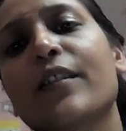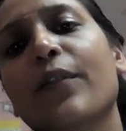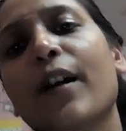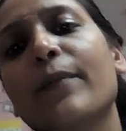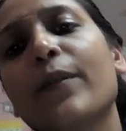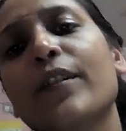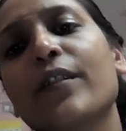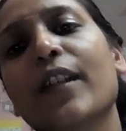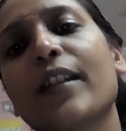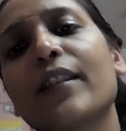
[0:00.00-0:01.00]
So I'm going
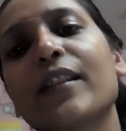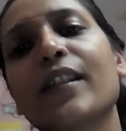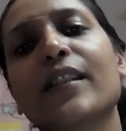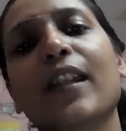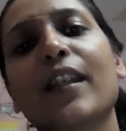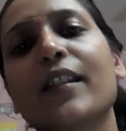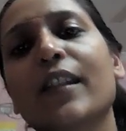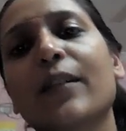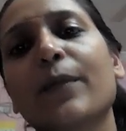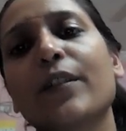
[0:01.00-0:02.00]
to write this as k is
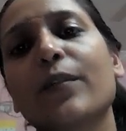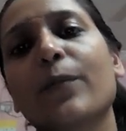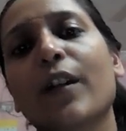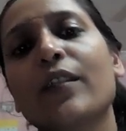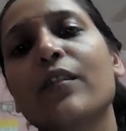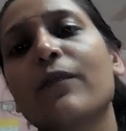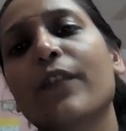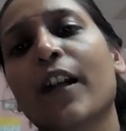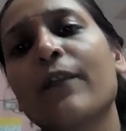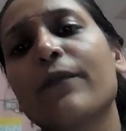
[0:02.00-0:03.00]
equal to 1 to
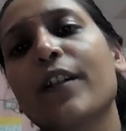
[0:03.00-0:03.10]
5.